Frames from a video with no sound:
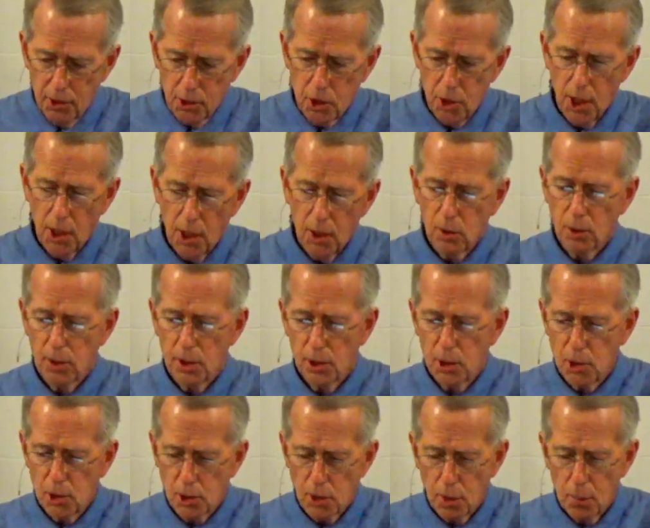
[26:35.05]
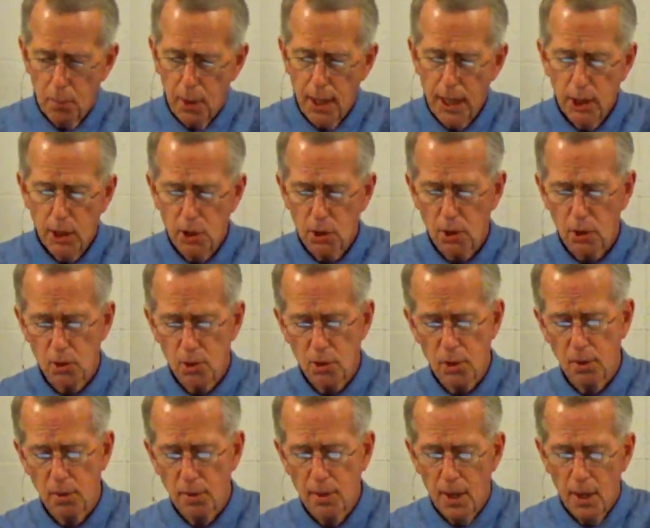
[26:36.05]
the gentleness and the
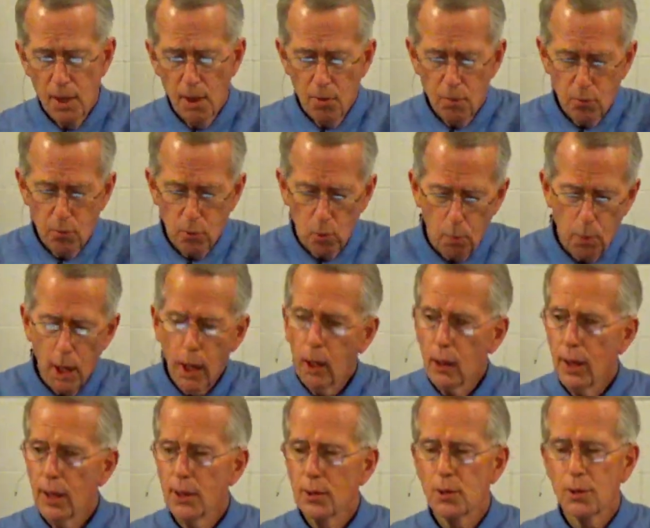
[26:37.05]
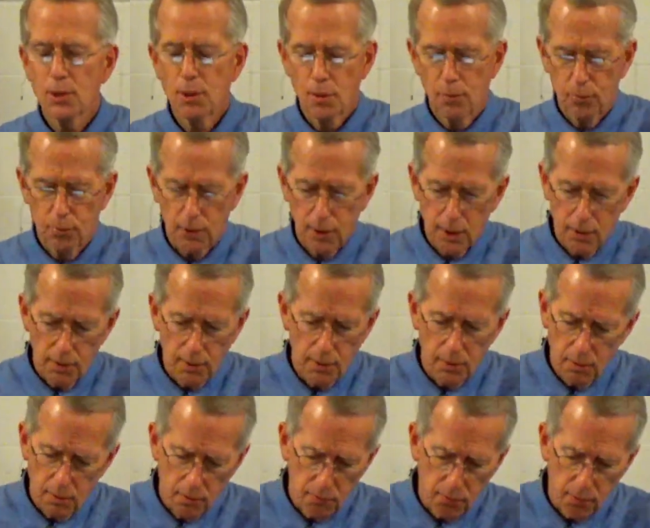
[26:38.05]
patience, the forbearance, the, for,
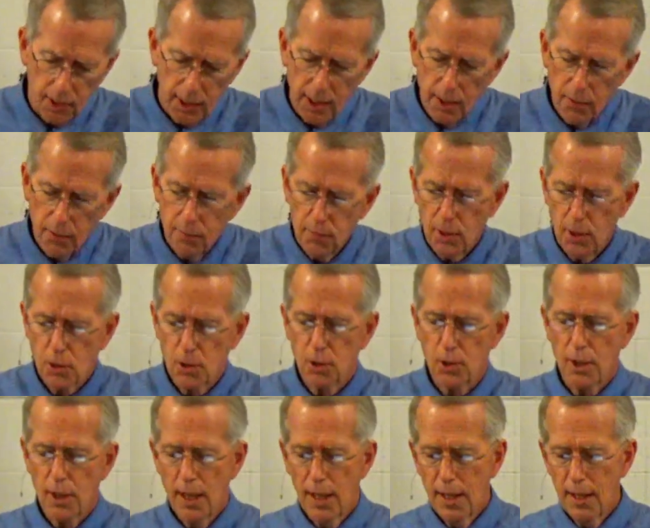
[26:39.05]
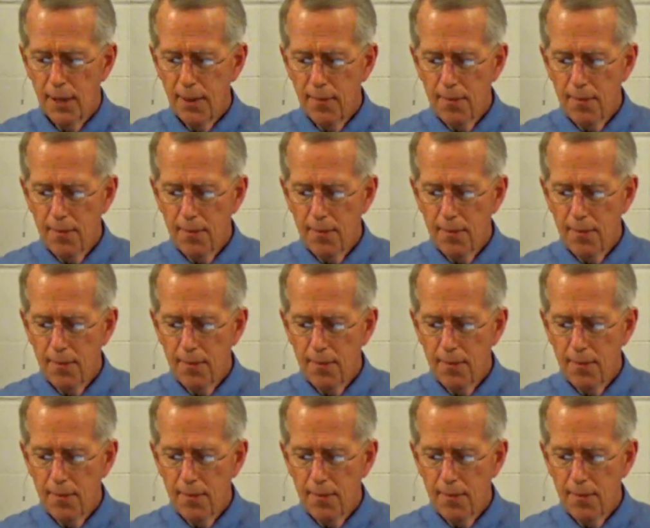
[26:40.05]
the, the, forgiveness.